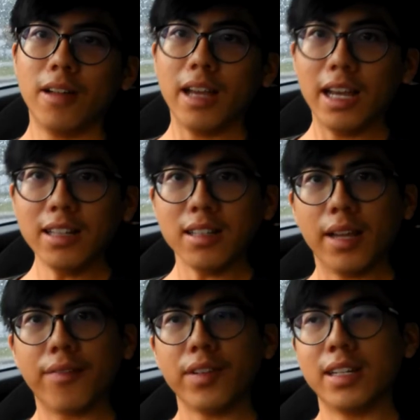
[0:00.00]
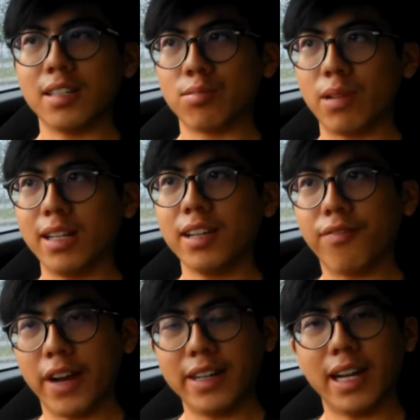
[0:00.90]
And if it is raining
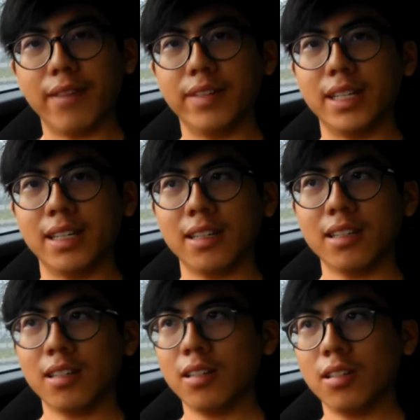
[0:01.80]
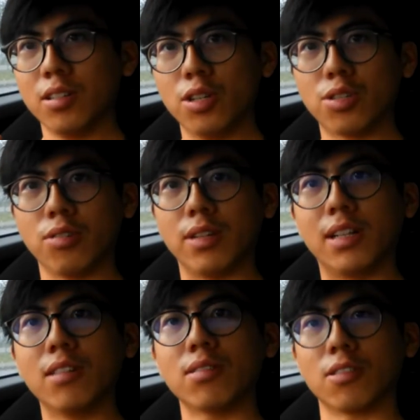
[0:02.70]
very heavily, you should
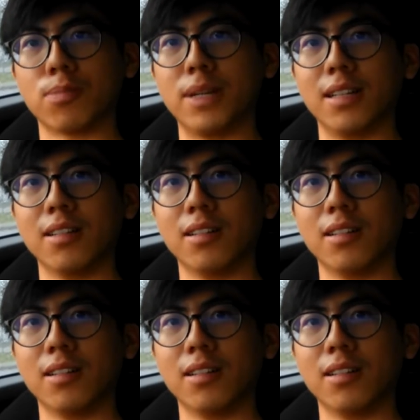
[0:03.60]
reduce your speed.